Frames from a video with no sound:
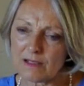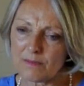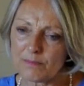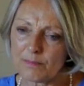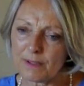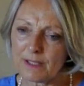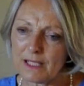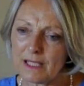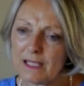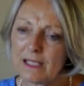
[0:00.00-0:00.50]

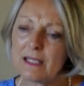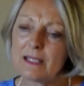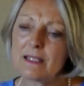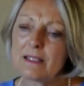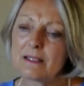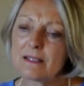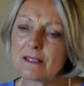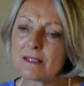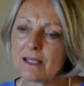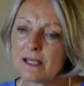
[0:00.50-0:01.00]
and
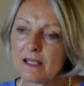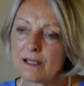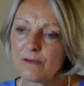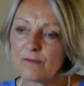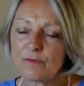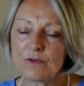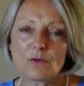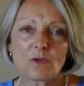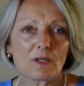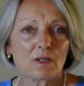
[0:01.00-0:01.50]
please,
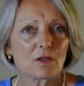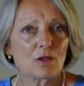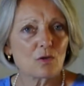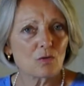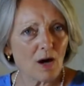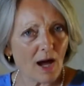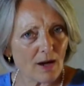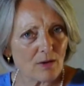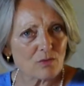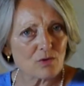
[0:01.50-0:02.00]
if you can
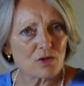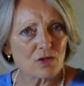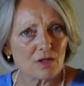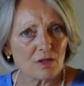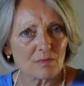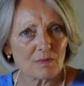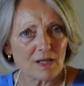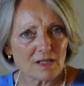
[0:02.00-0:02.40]
ground them.